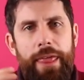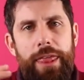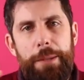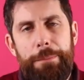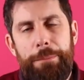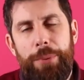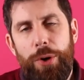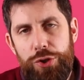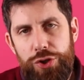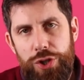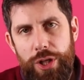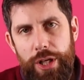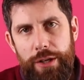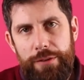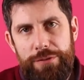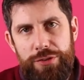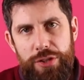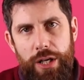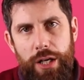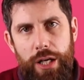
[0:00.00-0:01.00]
The
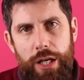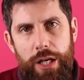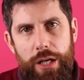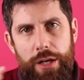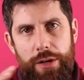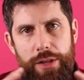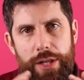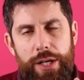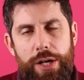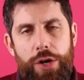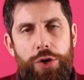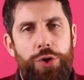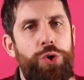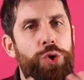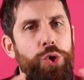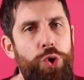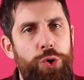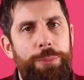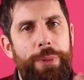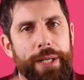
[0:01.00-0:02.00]
positives are there are
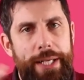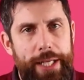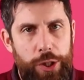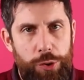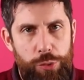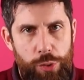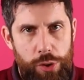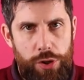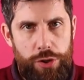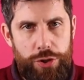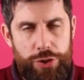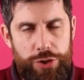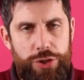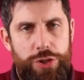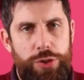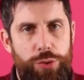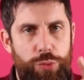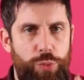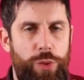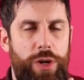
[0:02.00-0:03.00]
no bidding
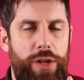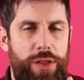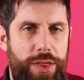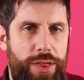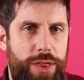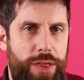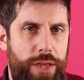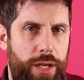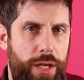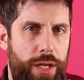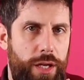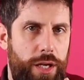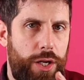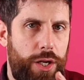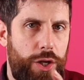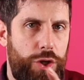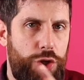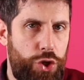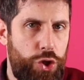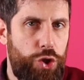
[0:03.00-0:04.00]
wars with
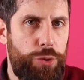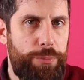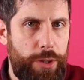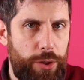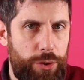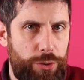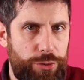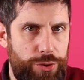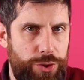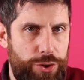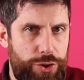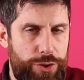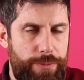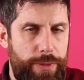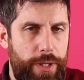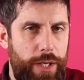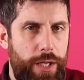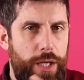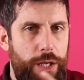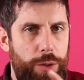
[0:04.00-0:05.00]
new builds.
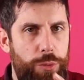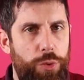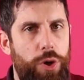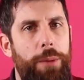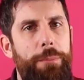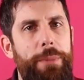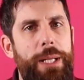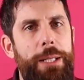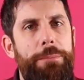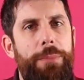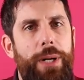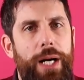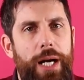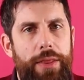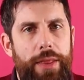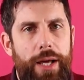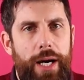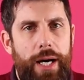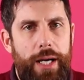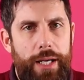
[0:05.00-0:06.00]
What I mean
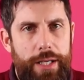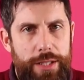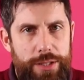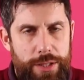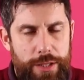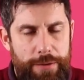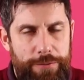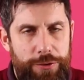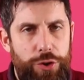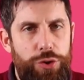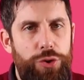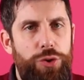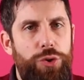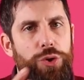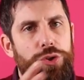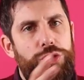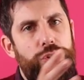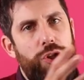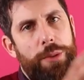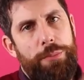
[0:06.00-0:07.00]
by that is if you
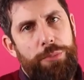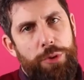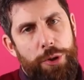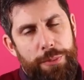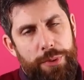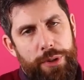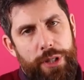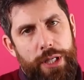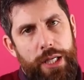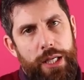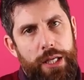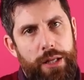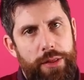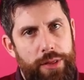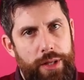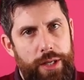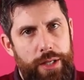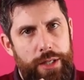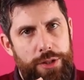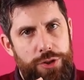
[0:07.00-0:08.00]
go to a property
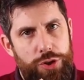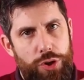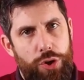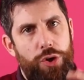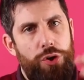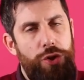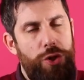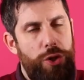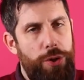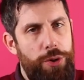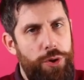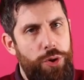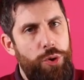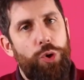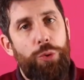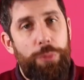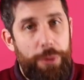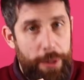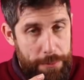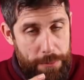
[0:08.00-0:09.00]
that is on the
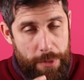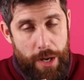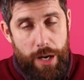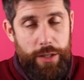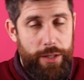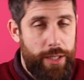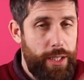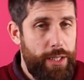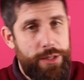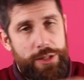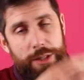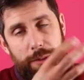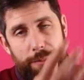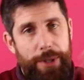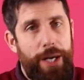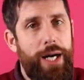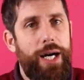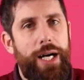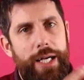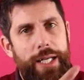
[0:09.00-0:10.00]
open market to
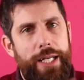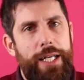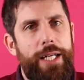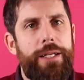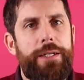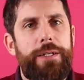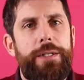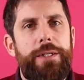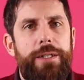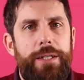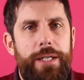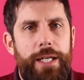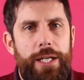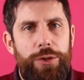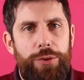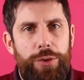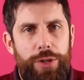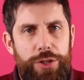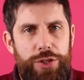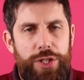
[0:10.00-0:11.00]
buy, you
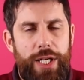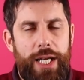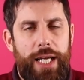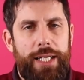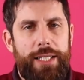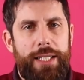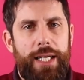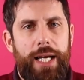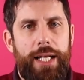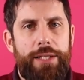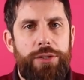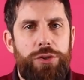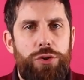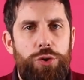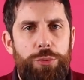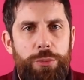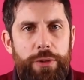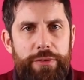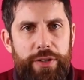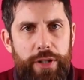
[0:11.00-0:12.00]
know, a second hand
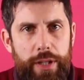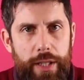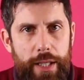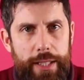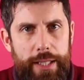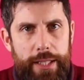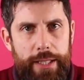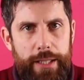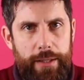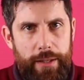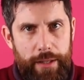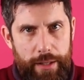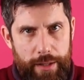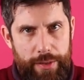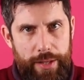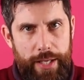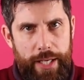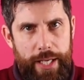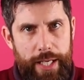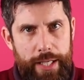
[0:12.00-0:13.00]
home if you like,
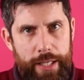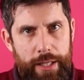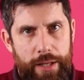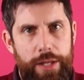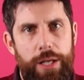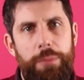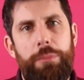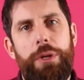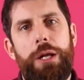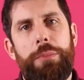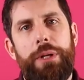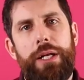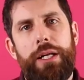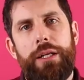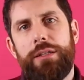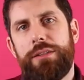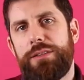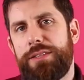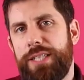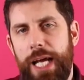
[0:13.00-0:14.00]
then there may be
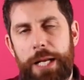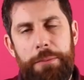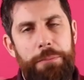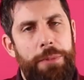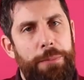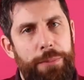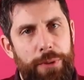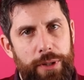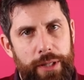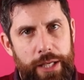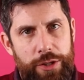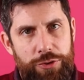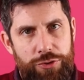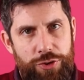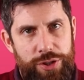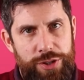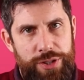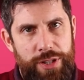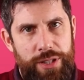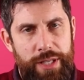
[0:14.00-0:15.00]
10 people
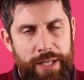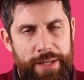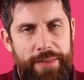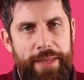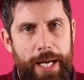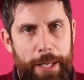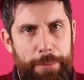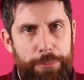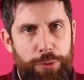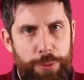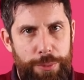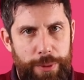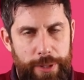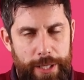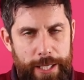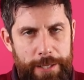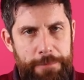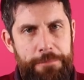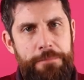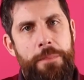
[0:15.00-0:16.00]
interested in that
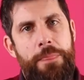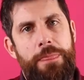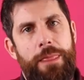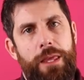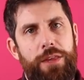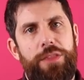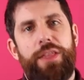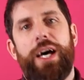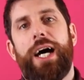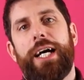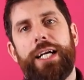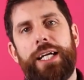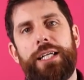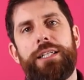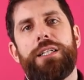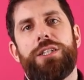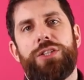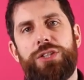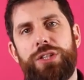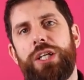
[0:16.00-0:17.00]
property. That
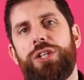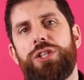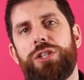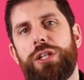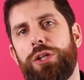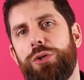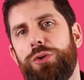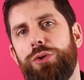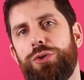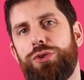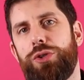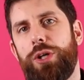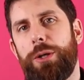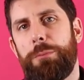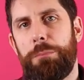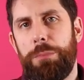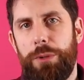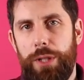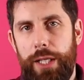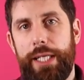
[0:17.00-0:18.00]
can essentially go to a
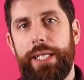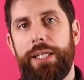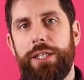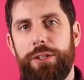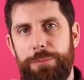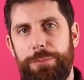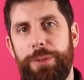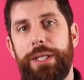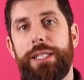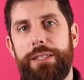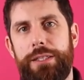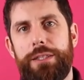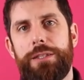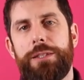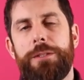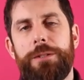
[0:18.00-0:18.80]
blind bid.